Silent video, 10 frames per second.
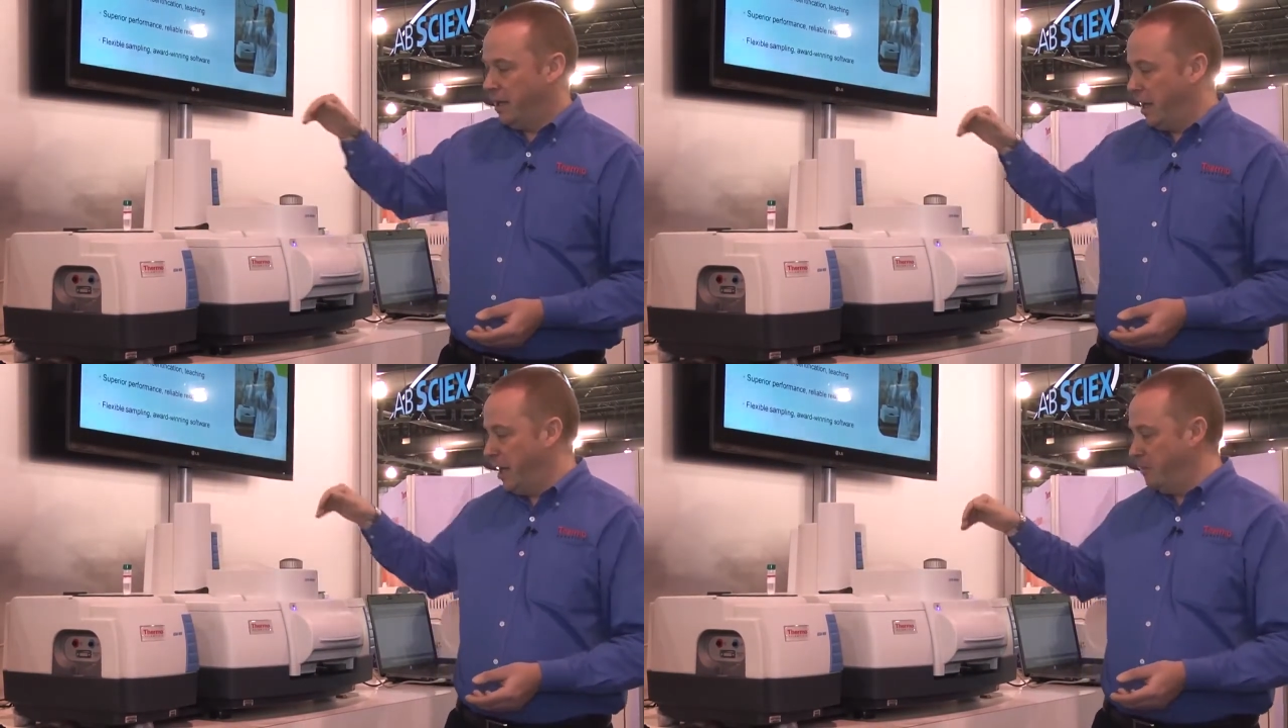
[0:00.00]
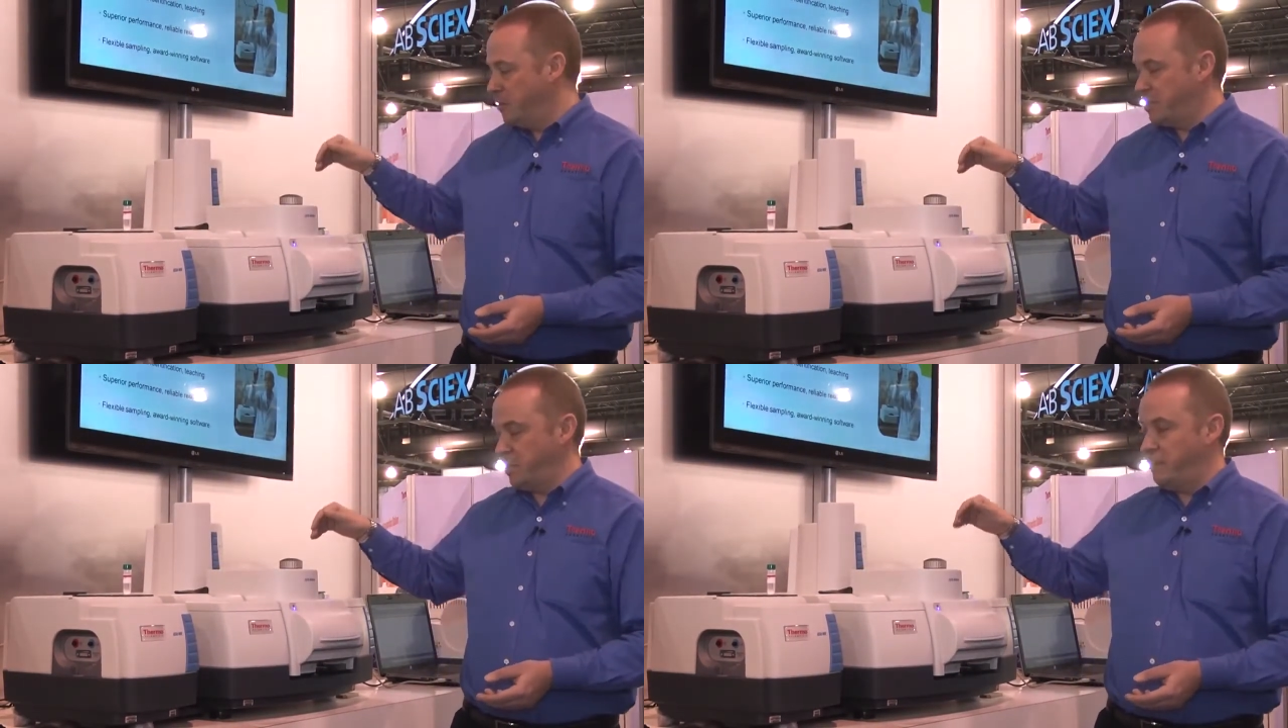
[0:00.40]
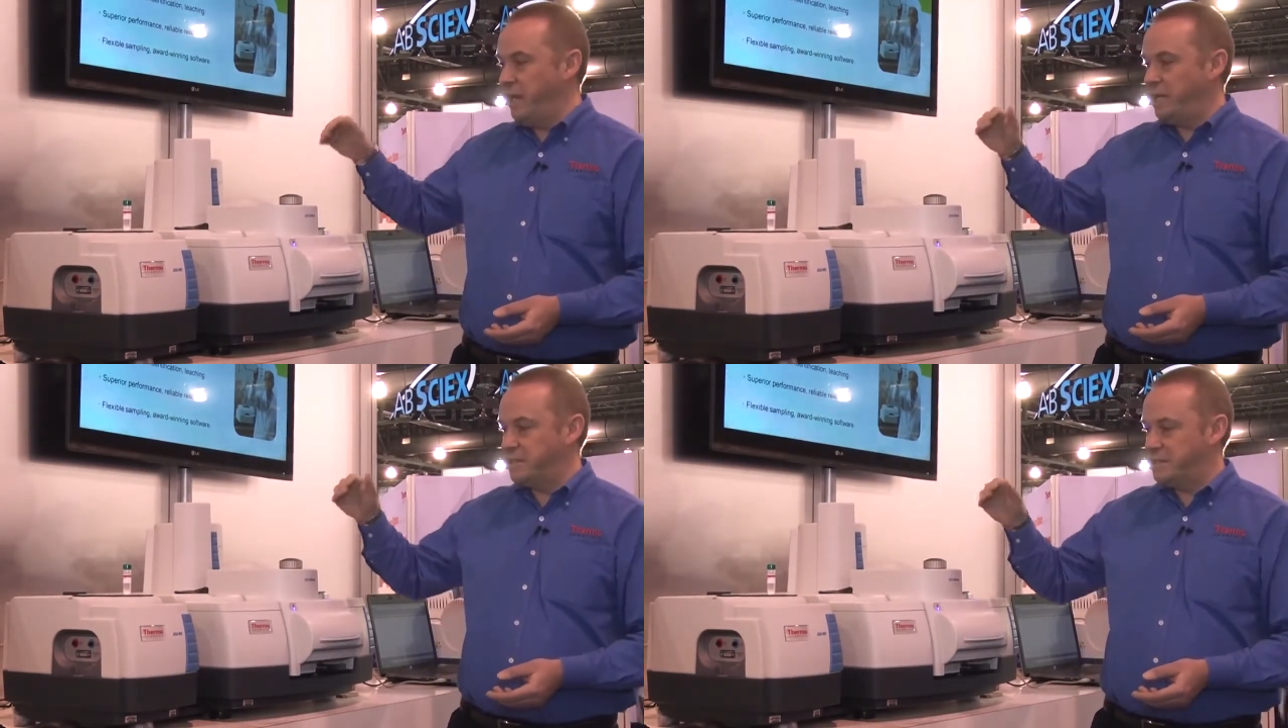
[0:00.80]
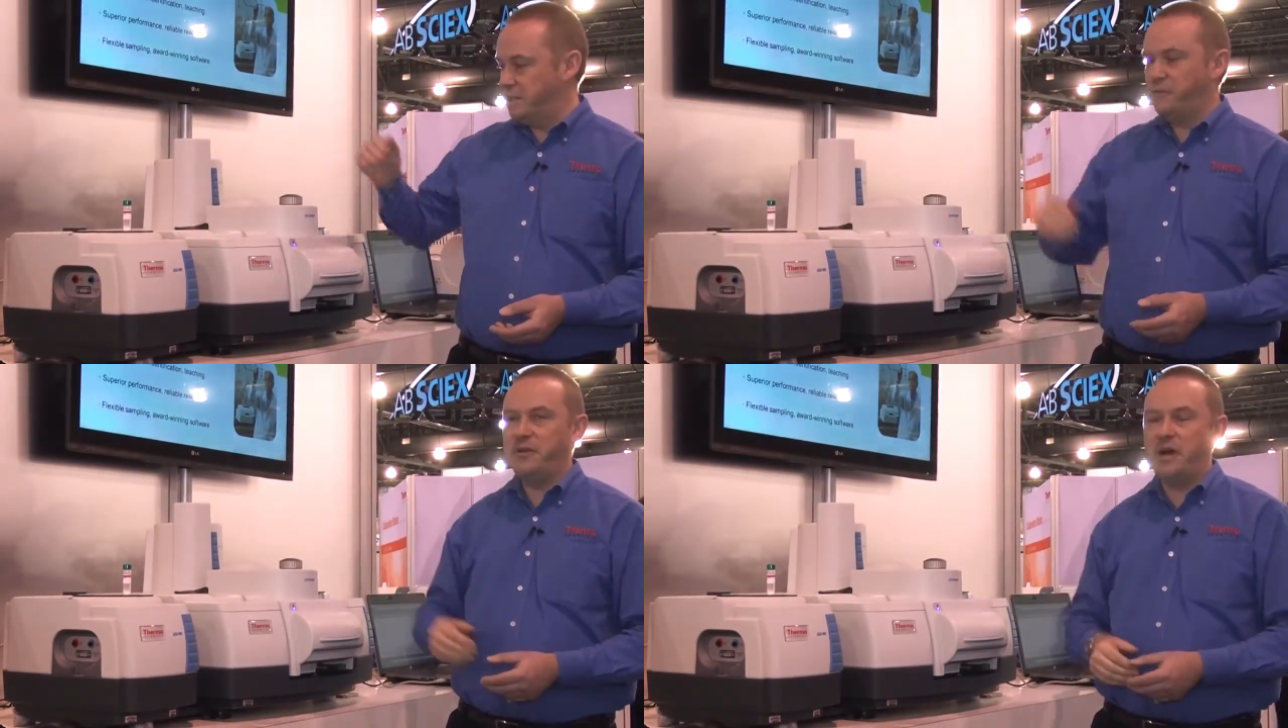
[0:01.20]
to mid
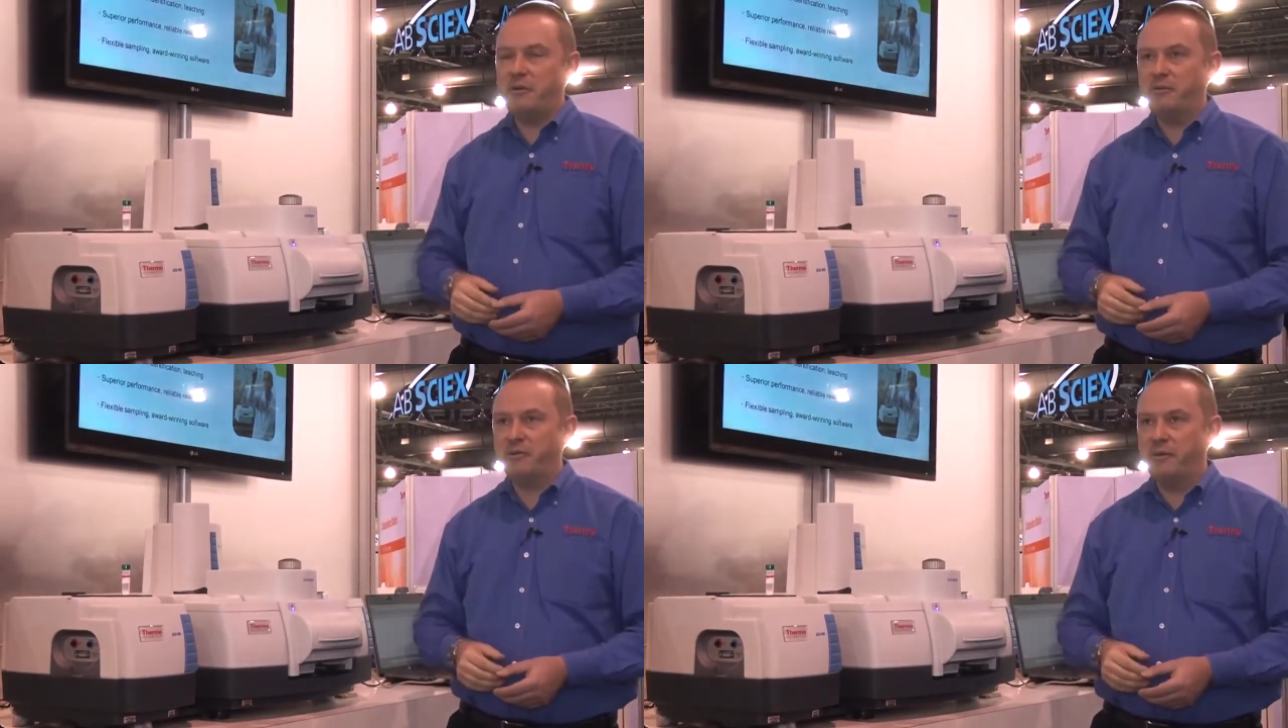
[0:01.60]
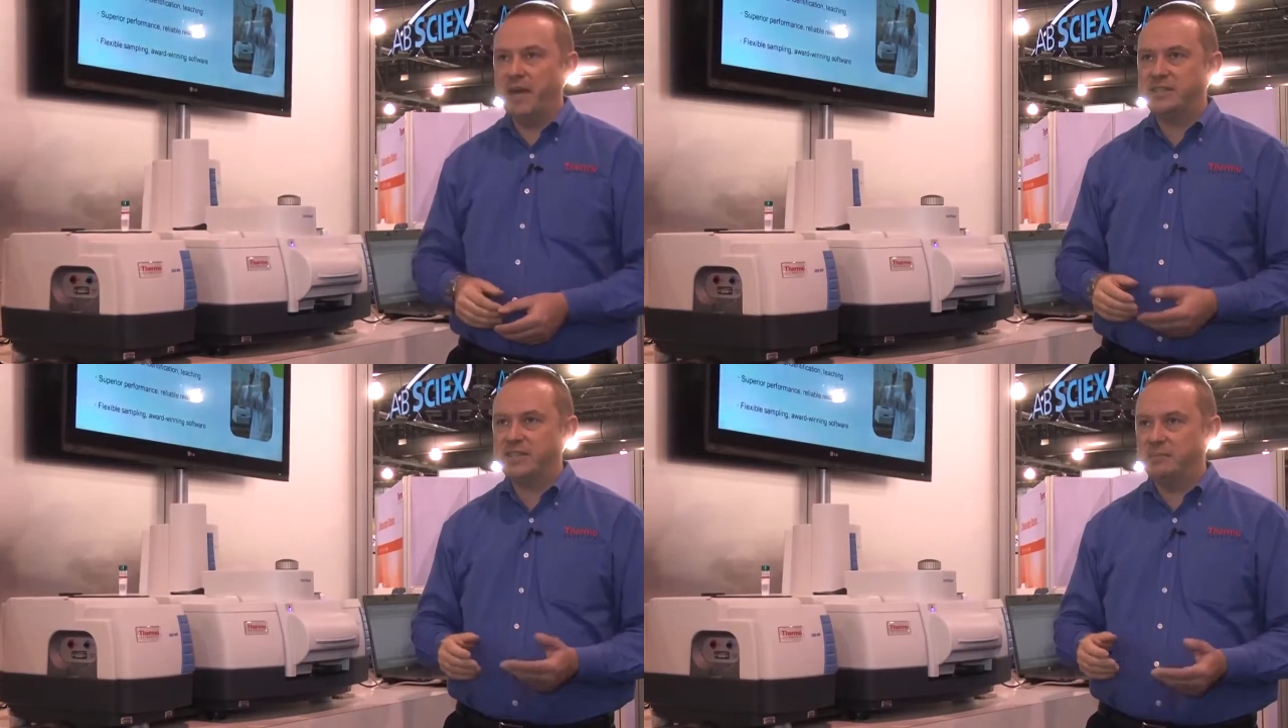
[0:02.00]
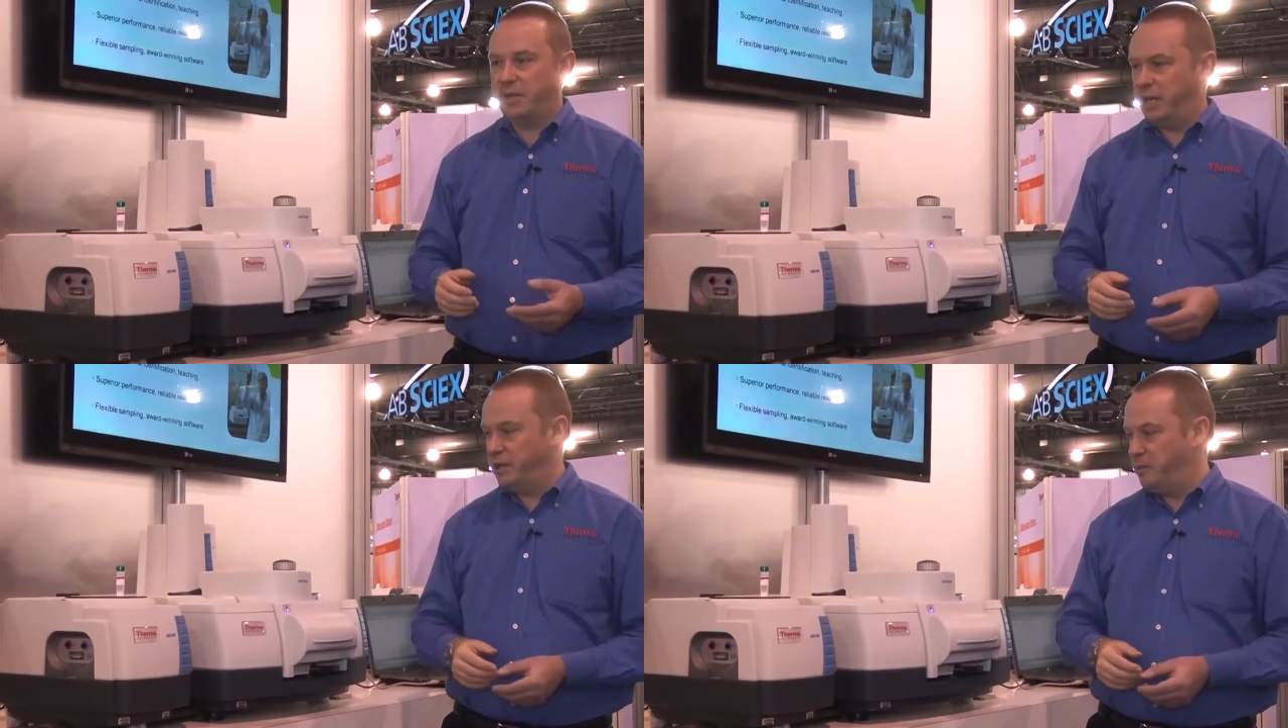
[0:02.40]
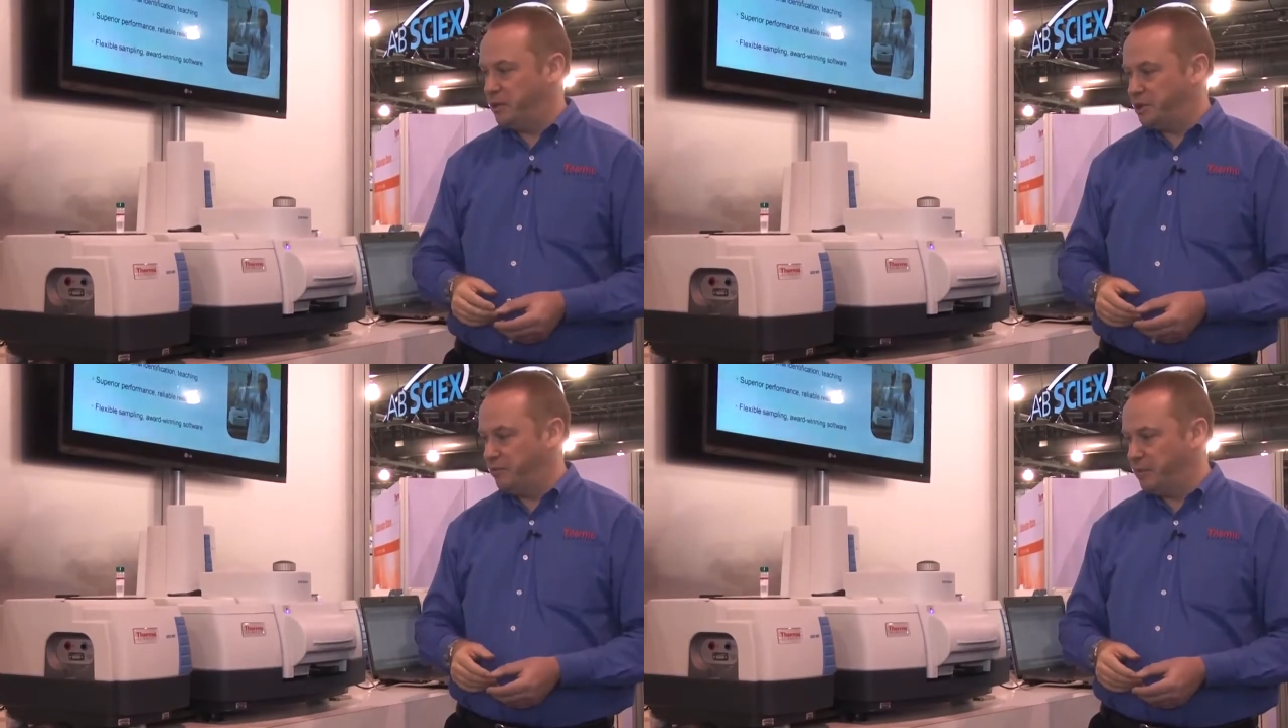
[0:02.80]
to far infrared simply at the
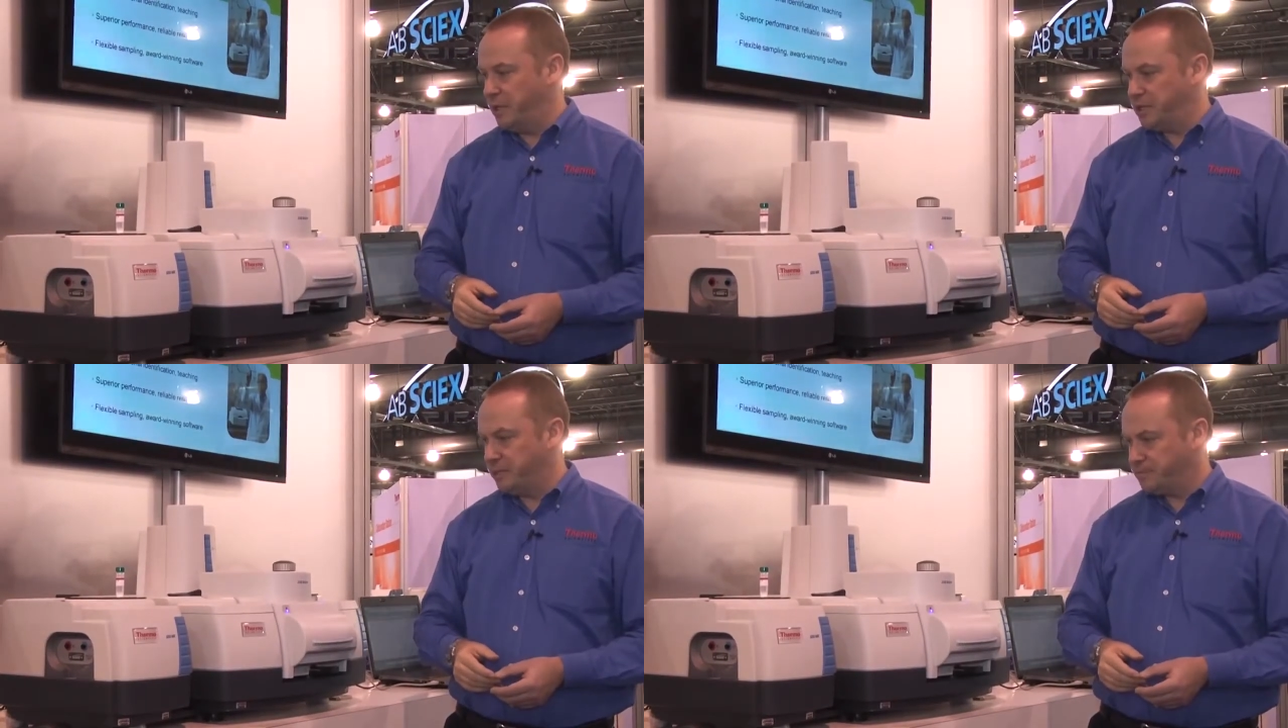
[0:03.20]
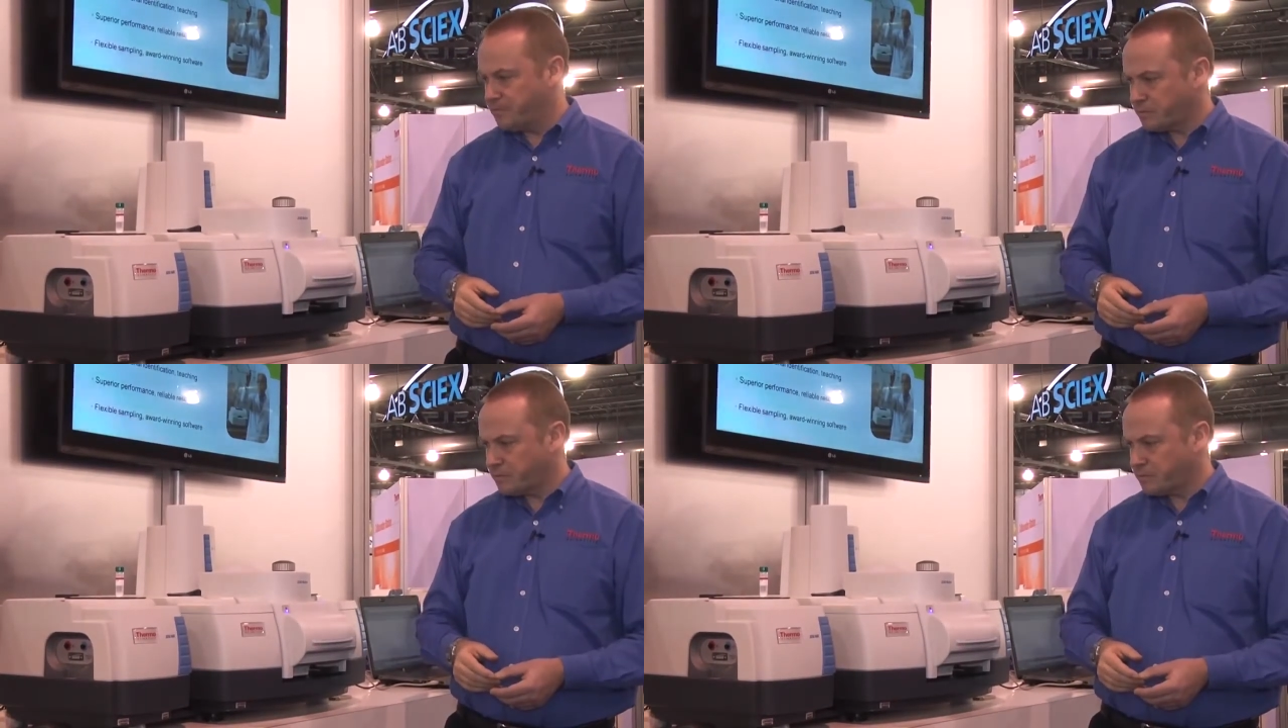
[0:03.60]
push of a button.